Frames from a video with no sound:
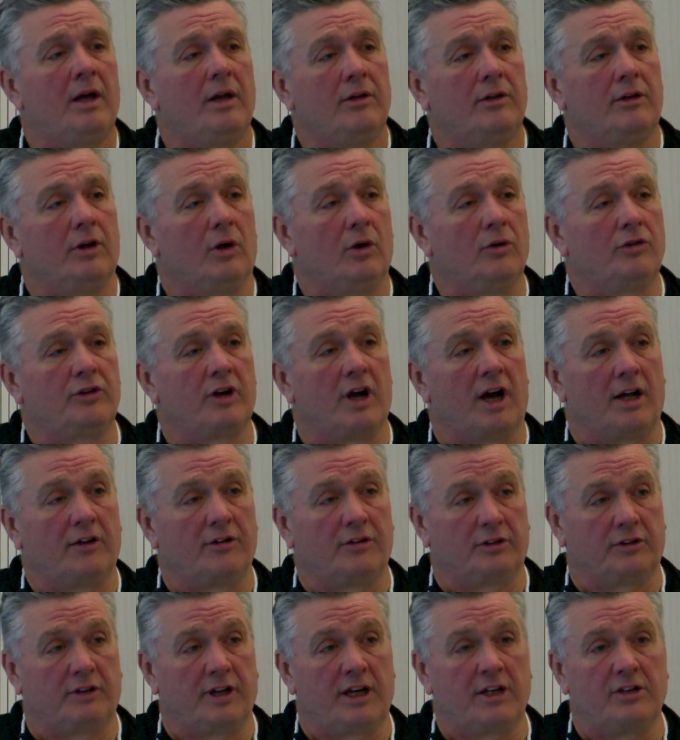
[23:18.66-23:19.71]
Those
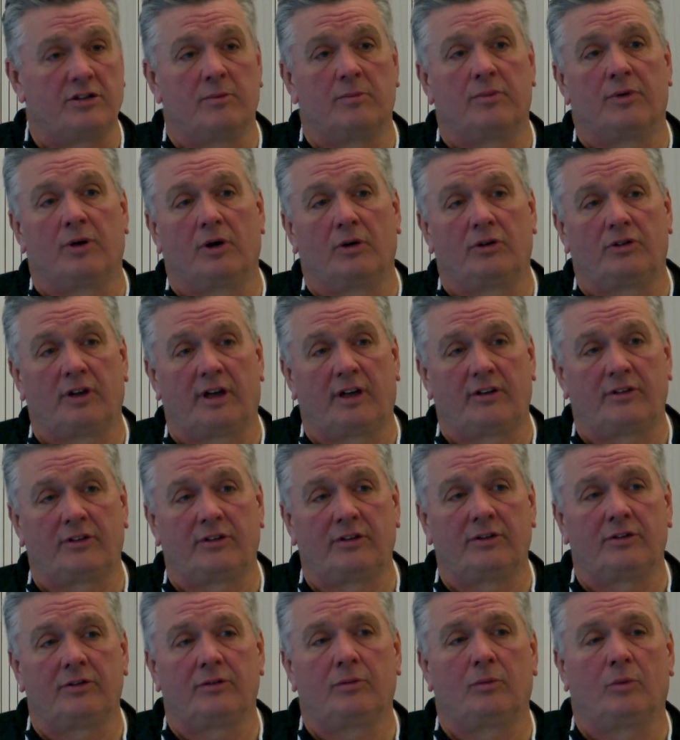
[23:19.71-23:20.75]
consultation
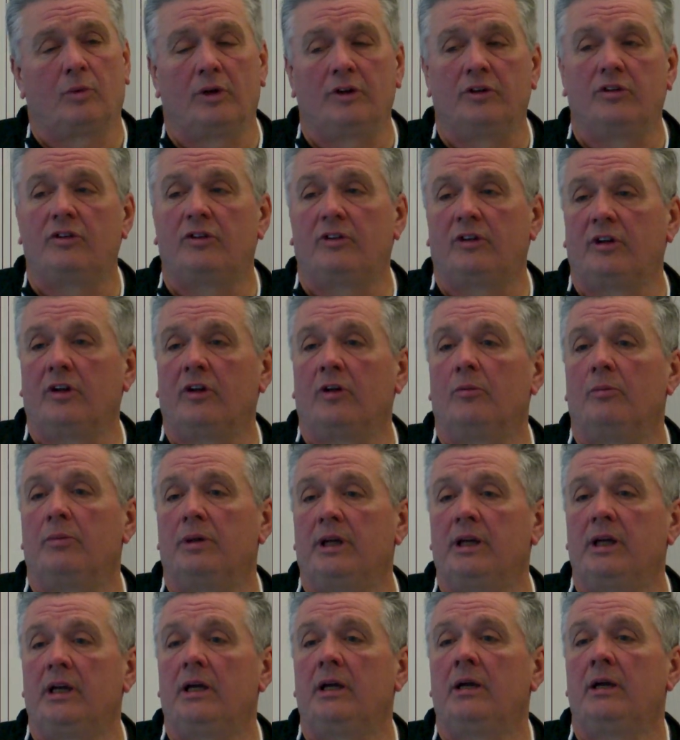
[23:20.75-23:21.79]
processes would still
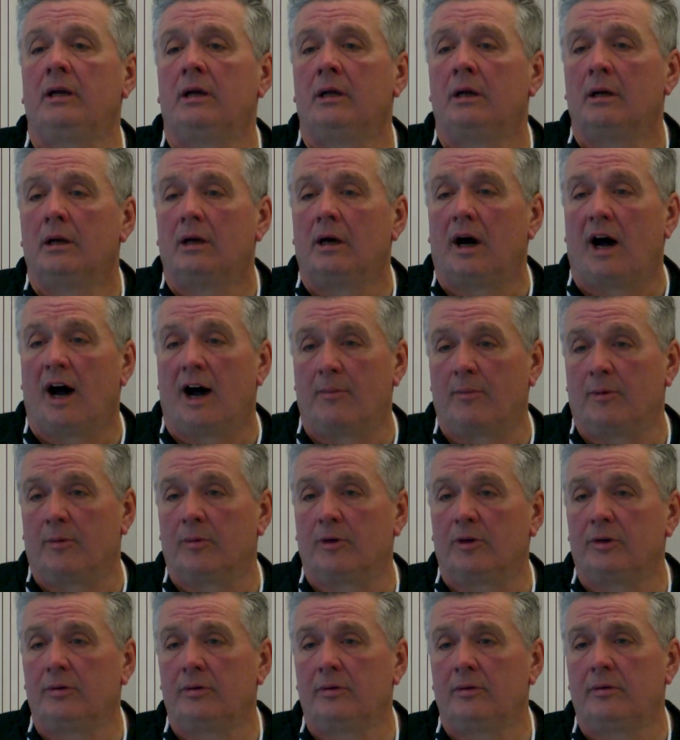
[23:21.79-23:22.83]
be
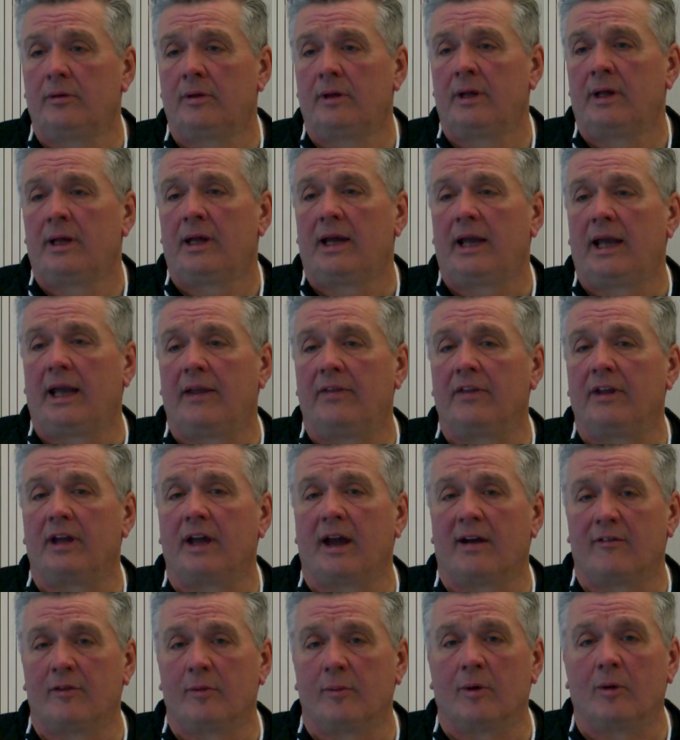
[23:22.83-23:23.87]
operable, and the
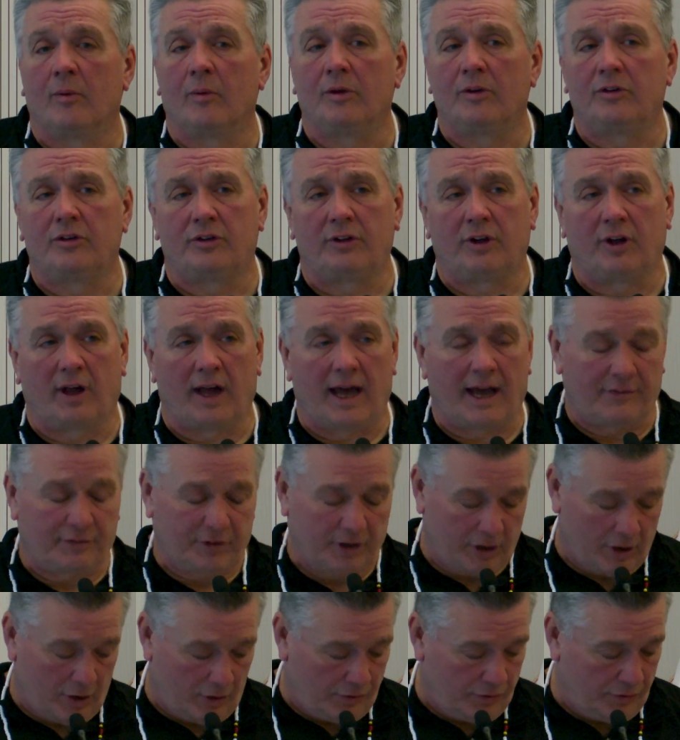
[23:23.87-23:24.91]
government would still have
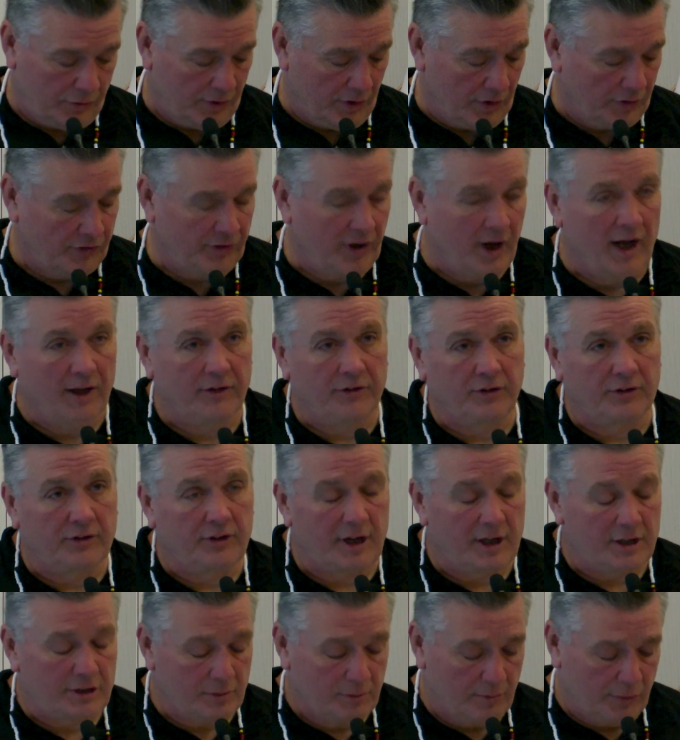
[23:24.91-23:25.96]
to go through those
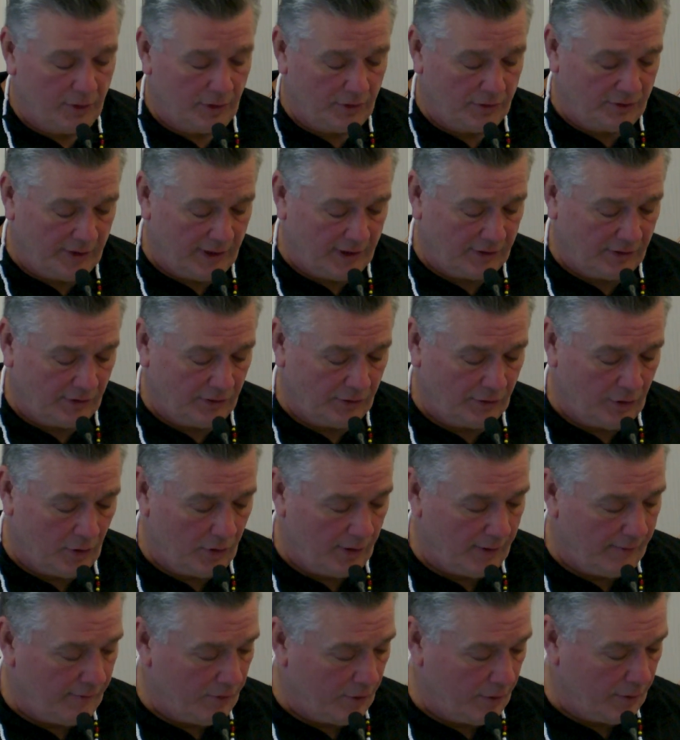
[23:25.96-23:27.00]
consultation processes
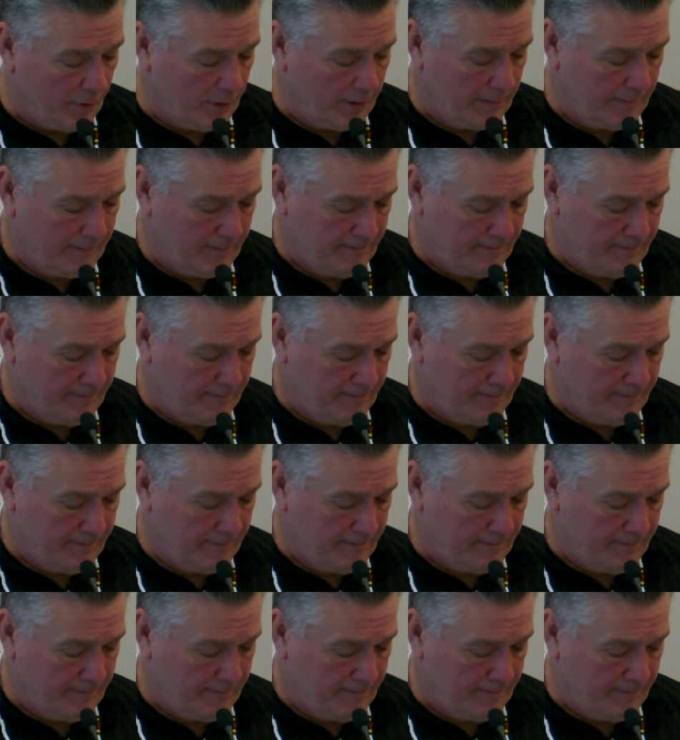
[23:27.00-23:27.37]
going forward.